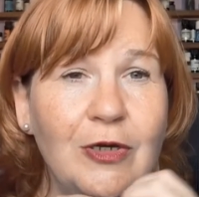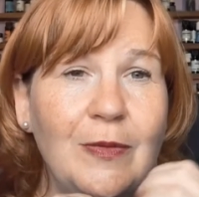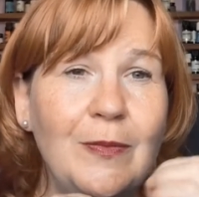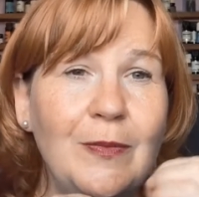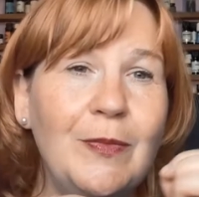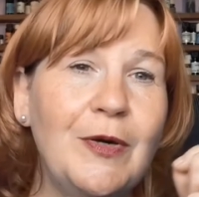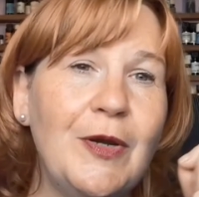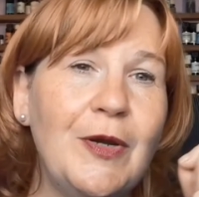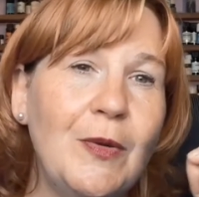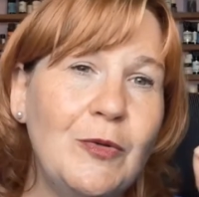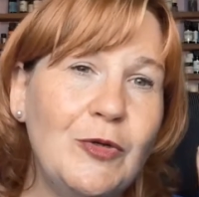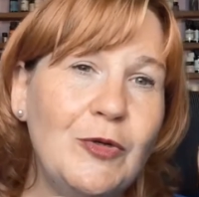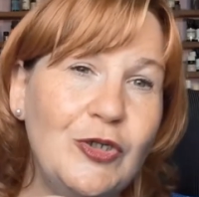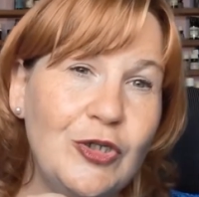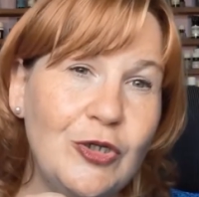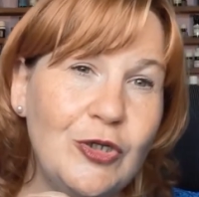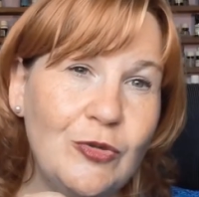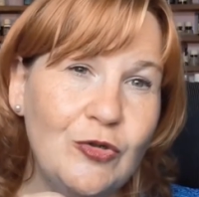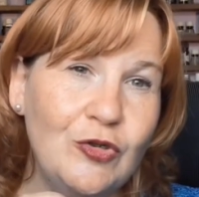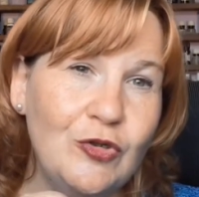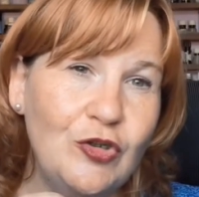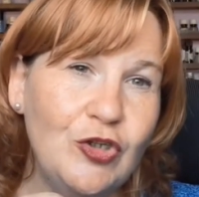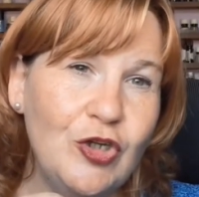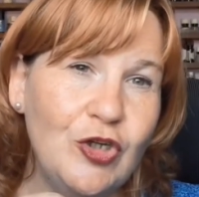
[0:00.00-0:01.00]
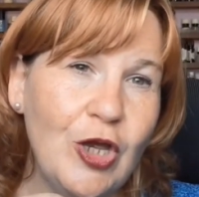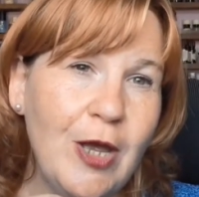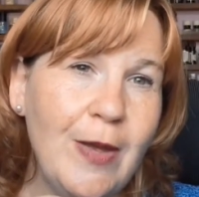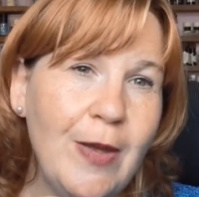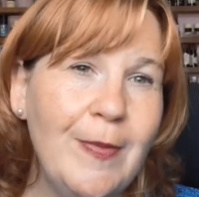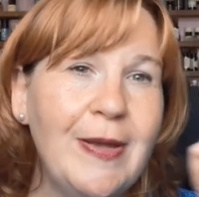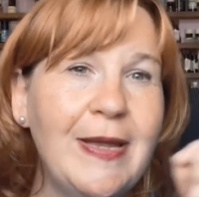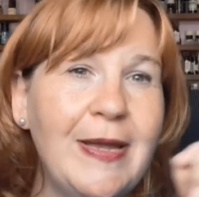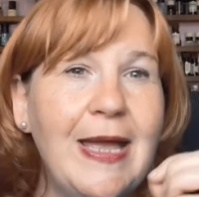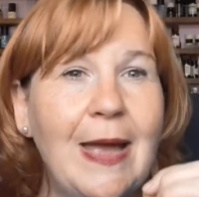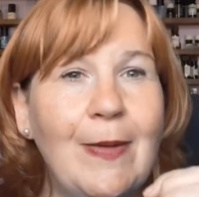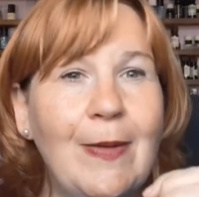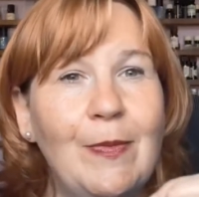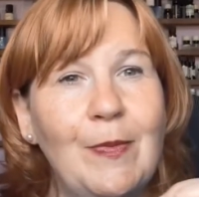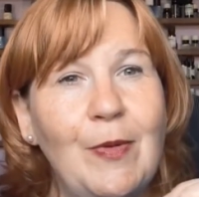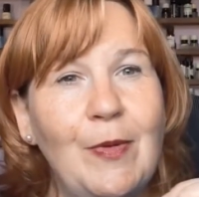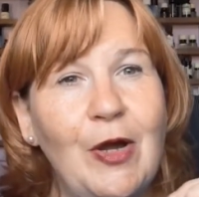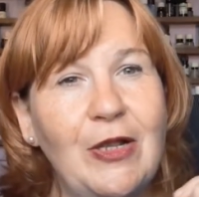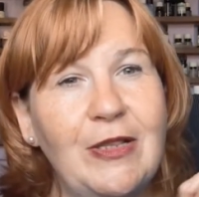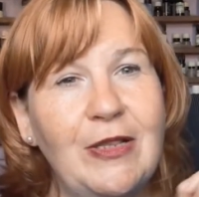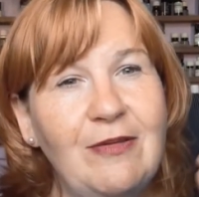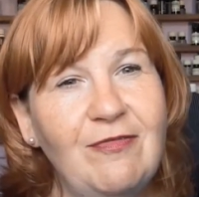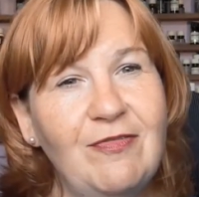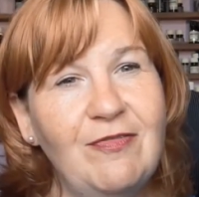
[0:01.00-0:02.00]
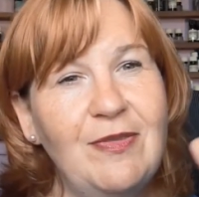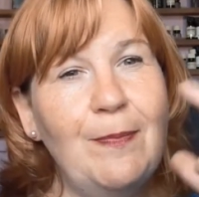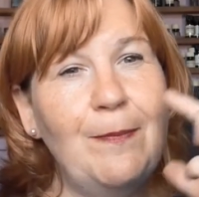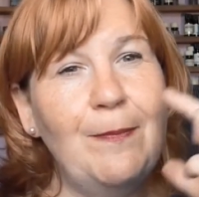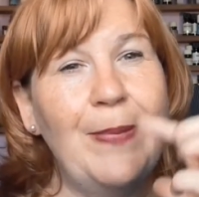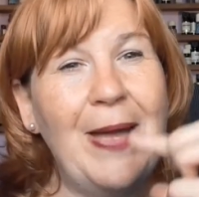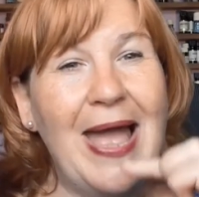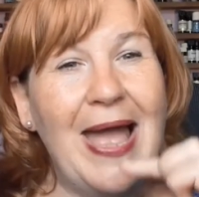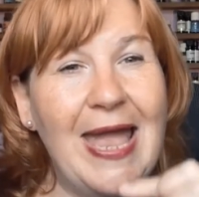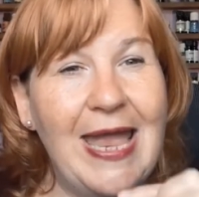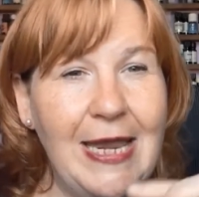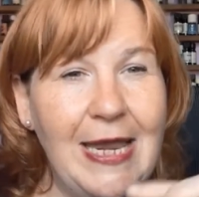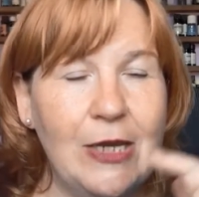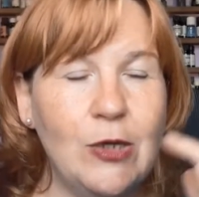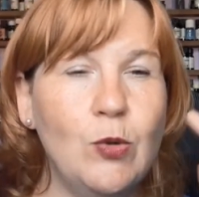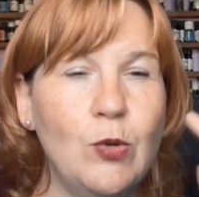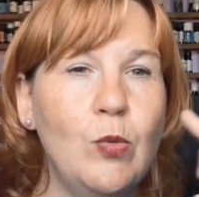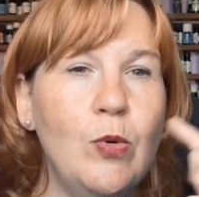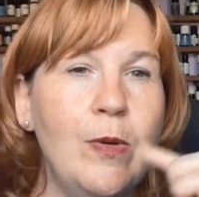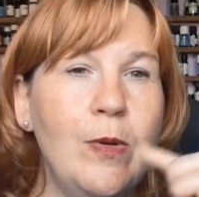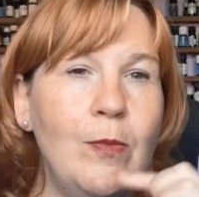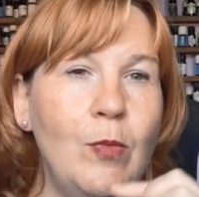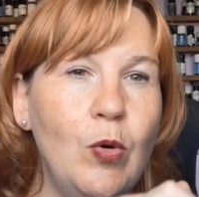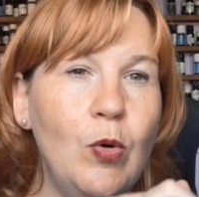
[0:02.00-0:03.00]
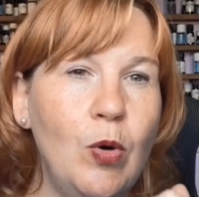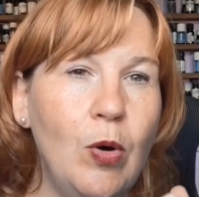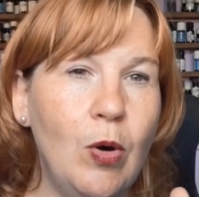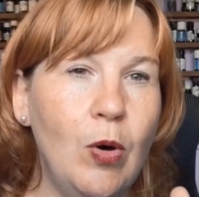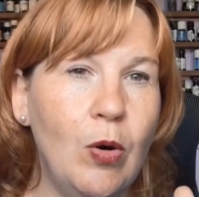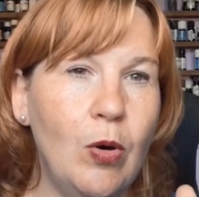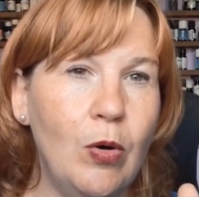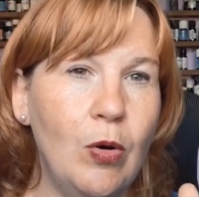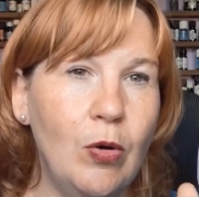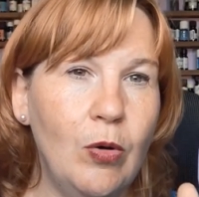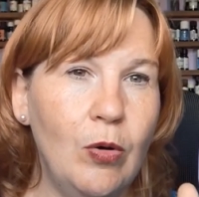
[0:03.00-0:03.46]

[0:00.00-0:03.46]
But I would use German chamomile if the pain were more